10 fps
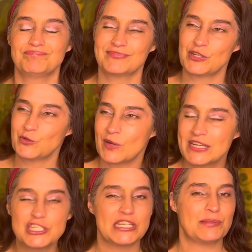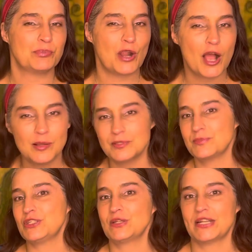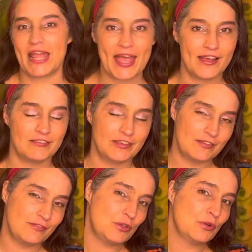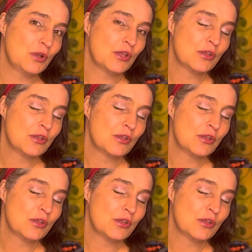crunchy problems you can have if you